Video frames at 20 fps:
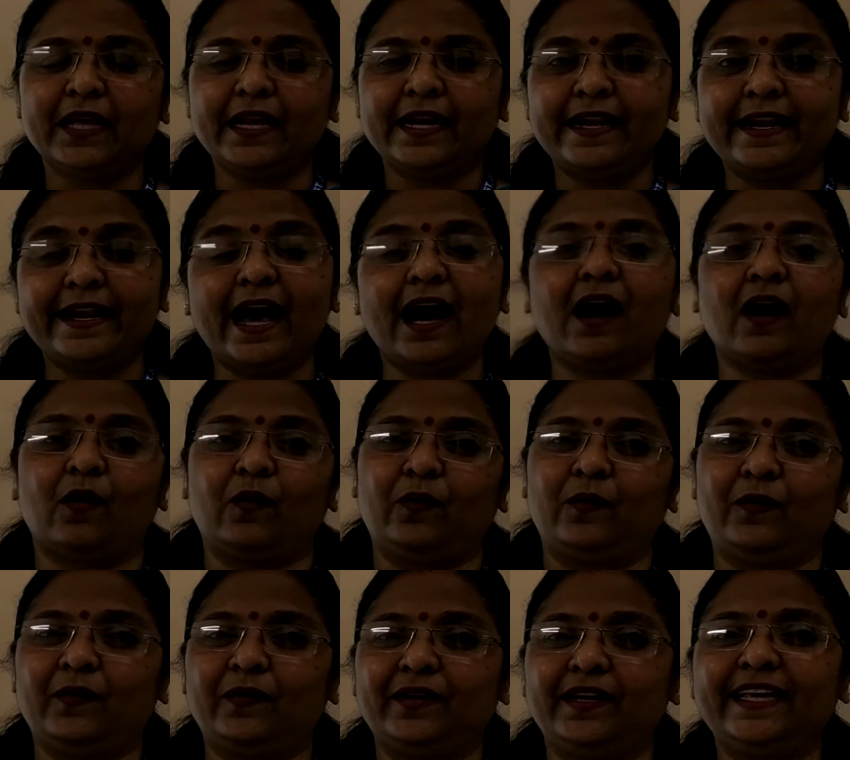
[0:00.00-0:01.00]
Now,
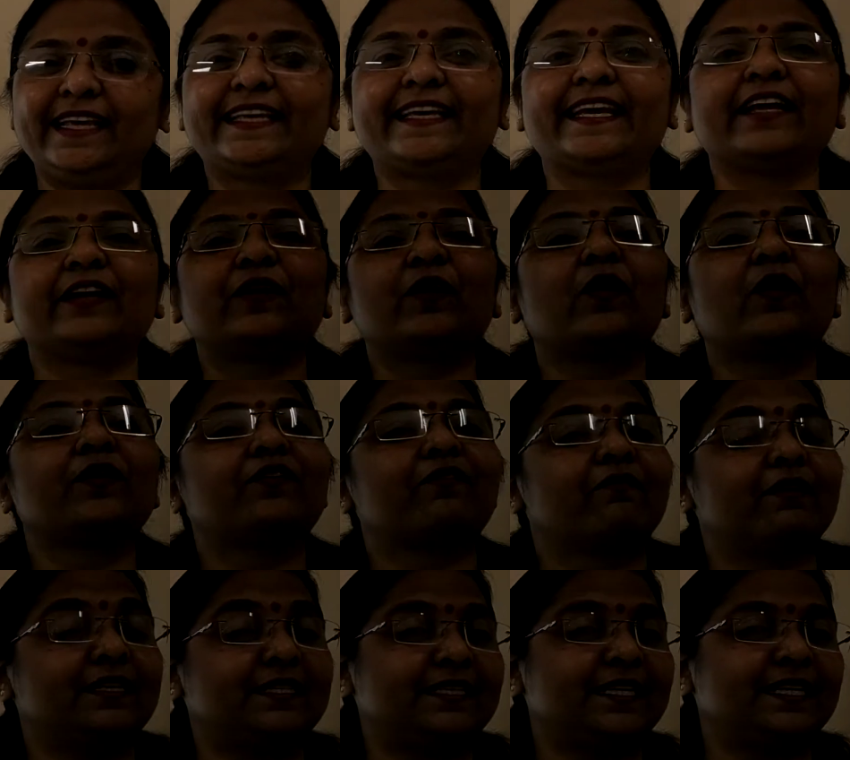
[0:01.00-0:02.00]
he cannot
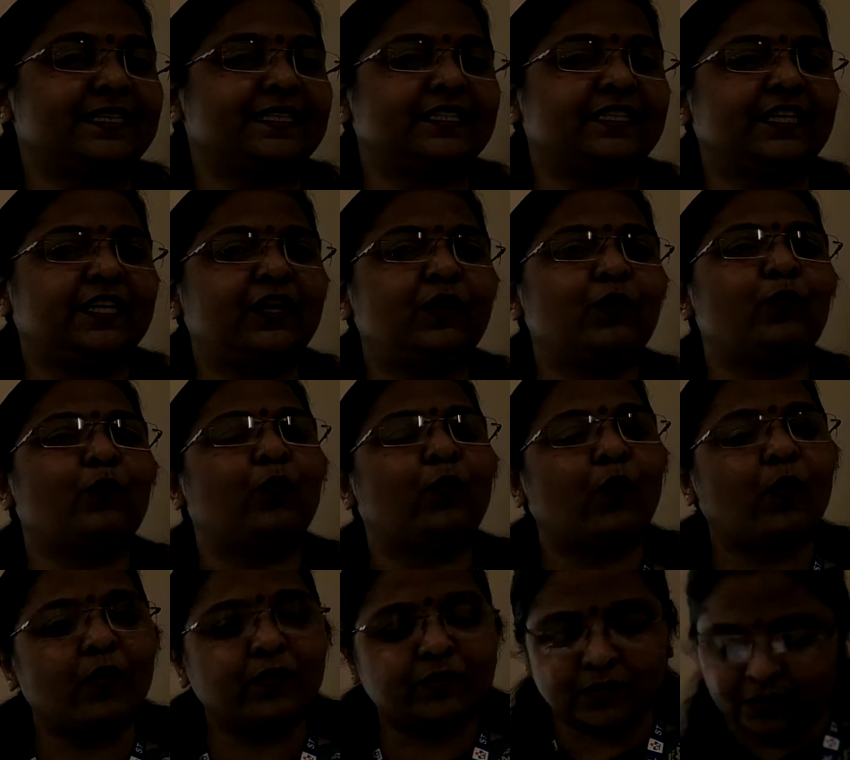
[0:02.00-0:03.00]
resist. He
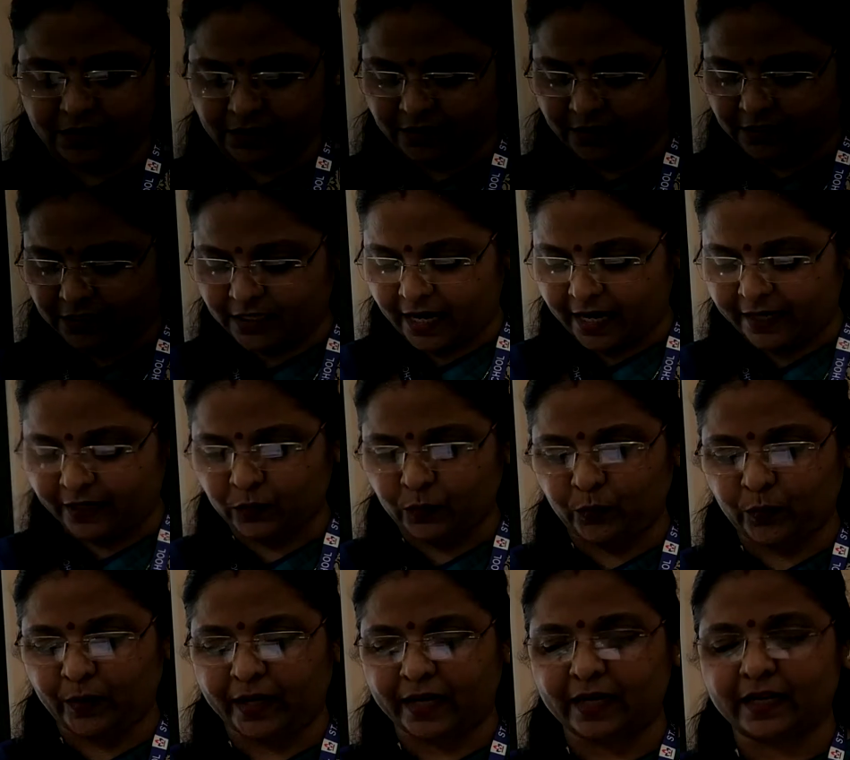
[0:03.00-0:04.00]
wants giant
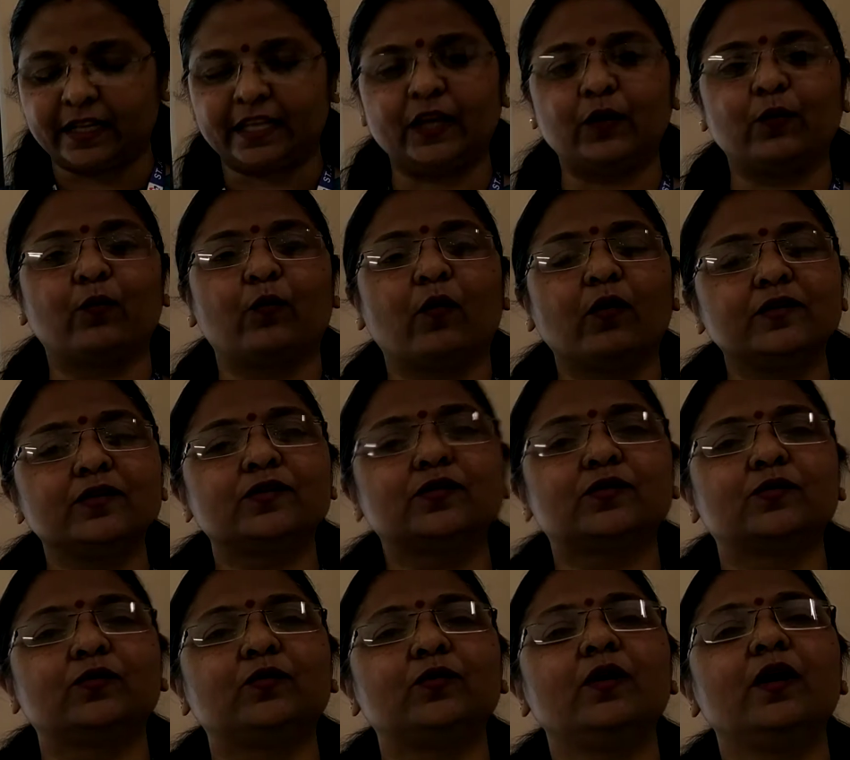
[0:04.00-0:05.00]
wheel. He wants
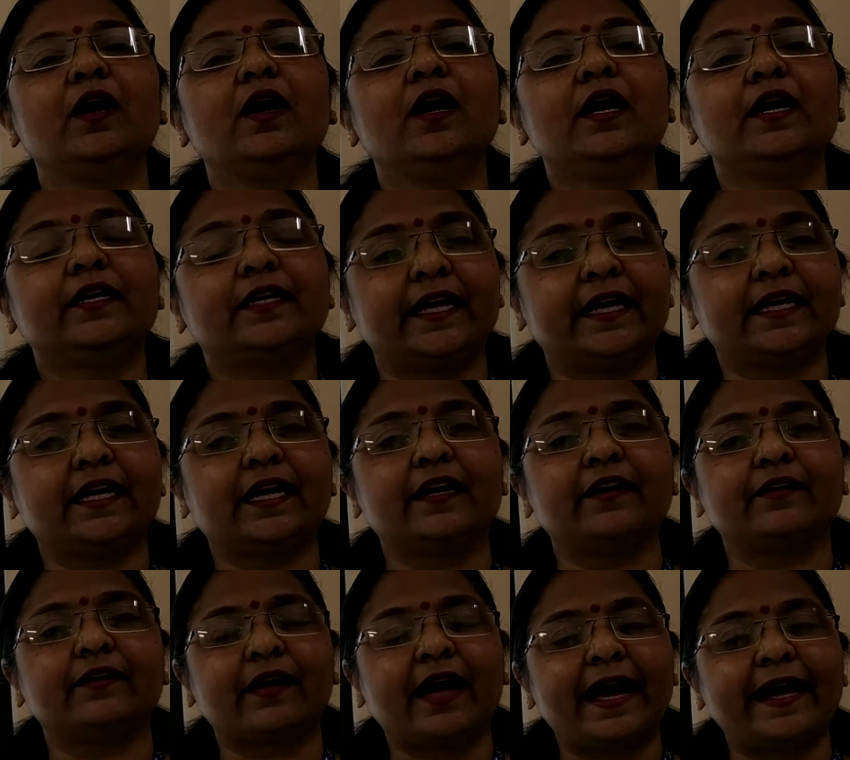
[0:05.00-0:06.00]
to take
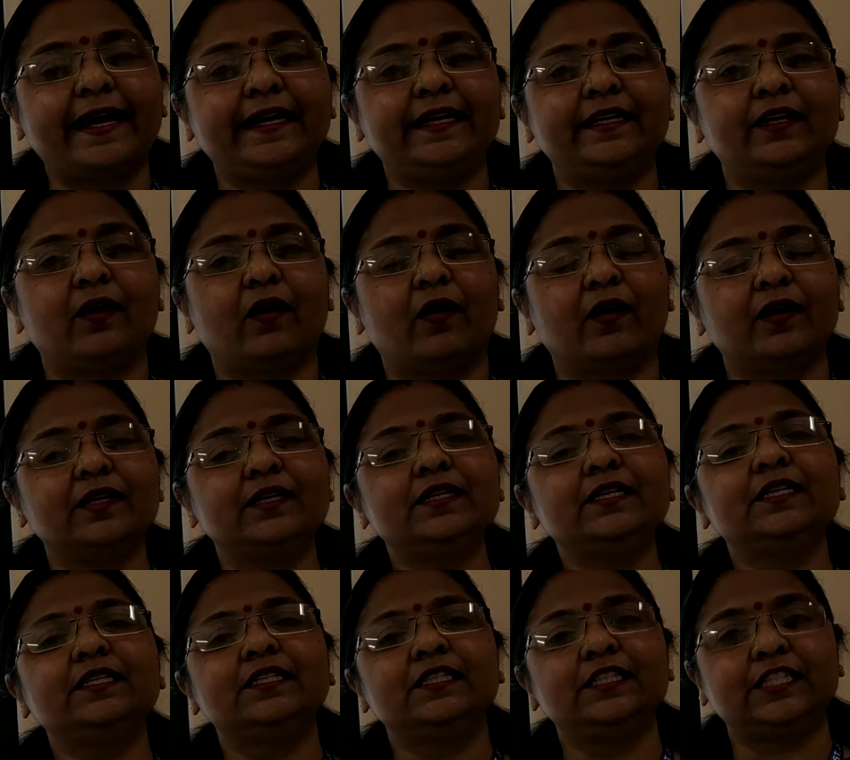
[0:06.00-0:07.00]
a ride on
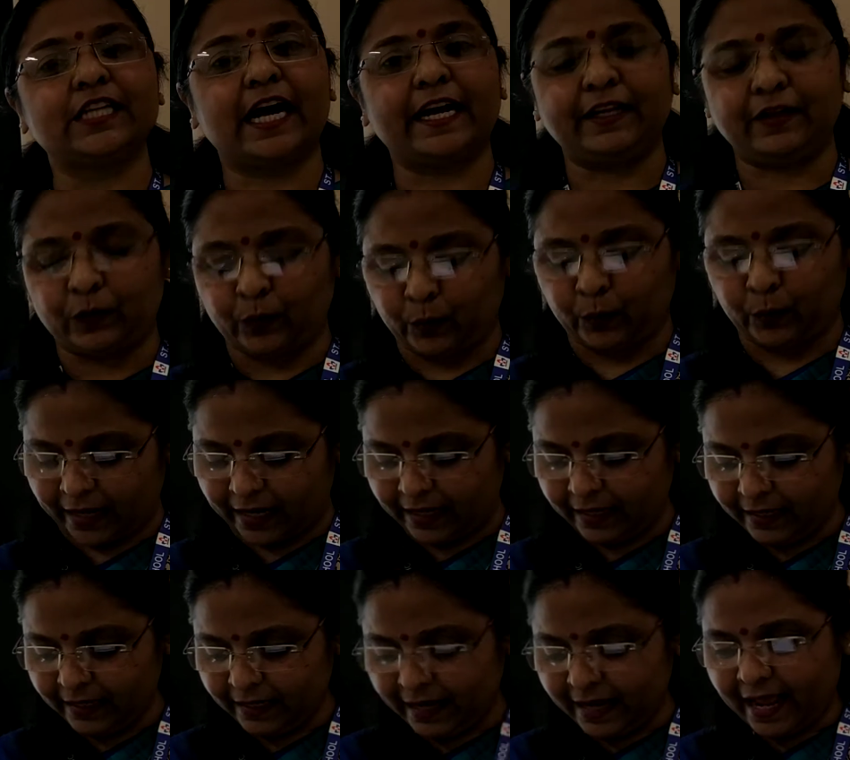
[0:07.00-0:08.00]
giant wheel
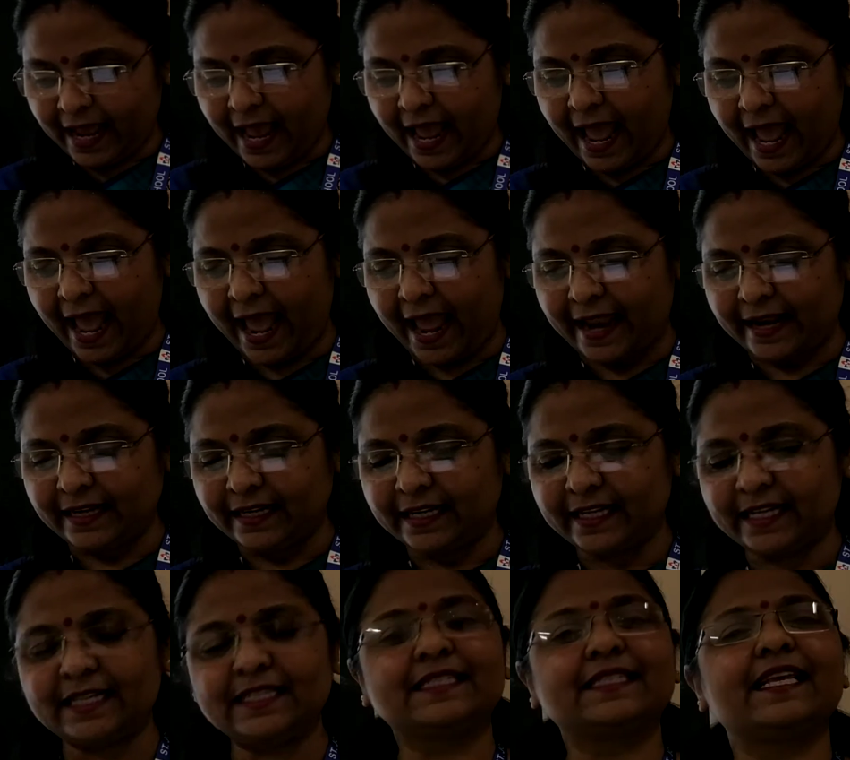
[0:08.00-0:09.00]
and
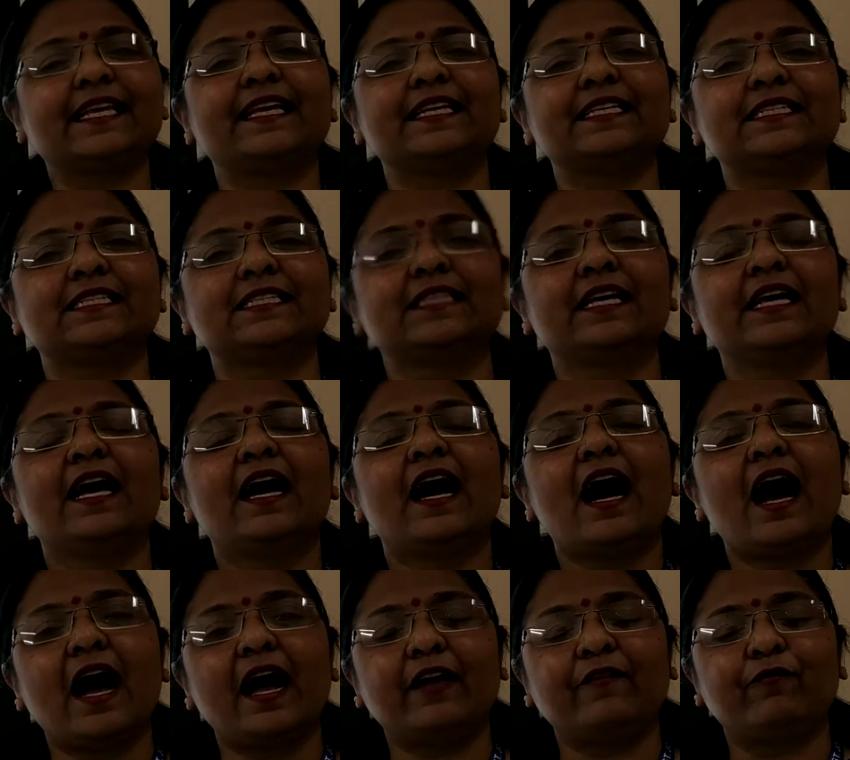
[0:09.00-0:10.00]
he says,
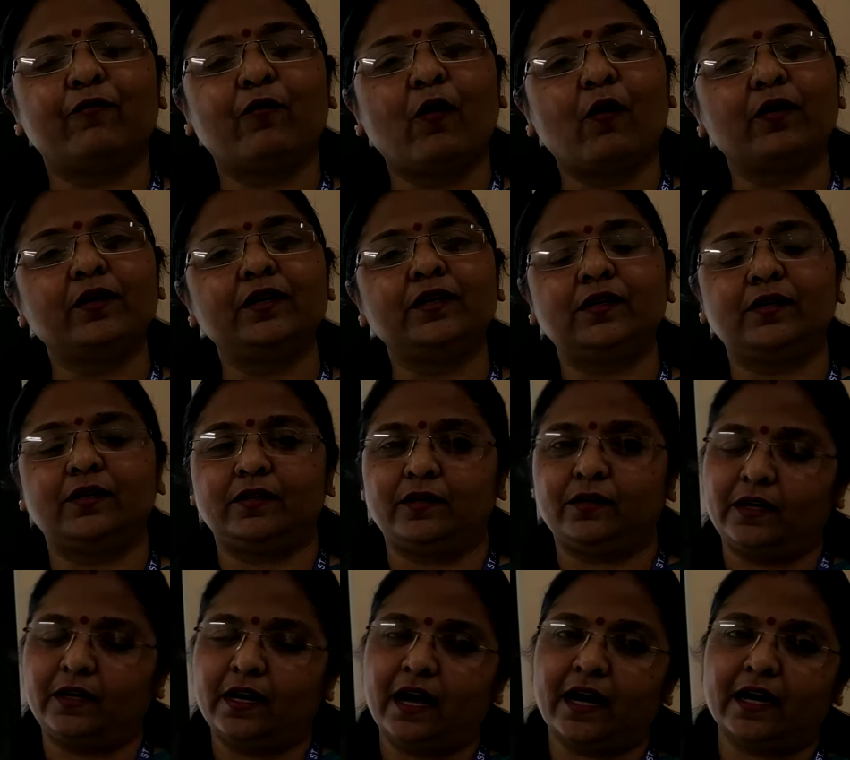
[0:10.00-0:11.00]
I want
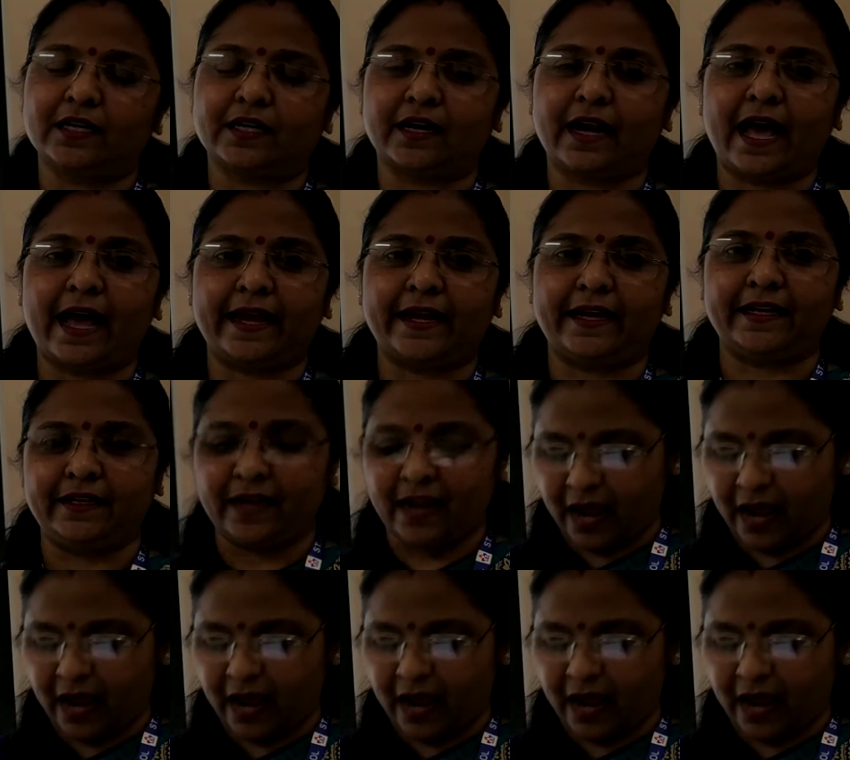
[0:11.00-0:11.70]
a ride.